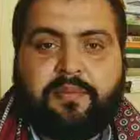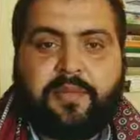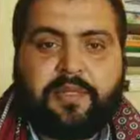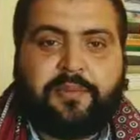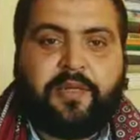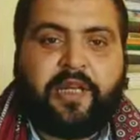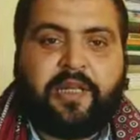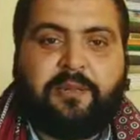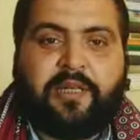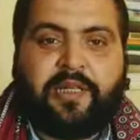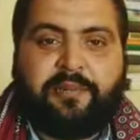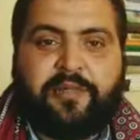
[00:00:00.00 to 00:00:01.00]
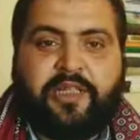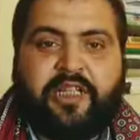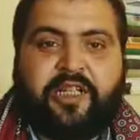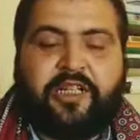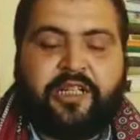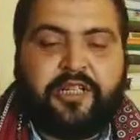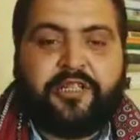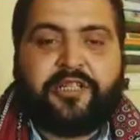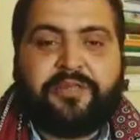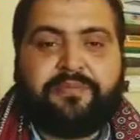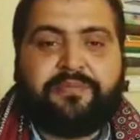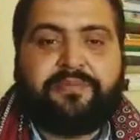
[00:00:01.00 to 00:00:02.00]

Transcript: Bismillahirrahmanirrahim. Dear audience,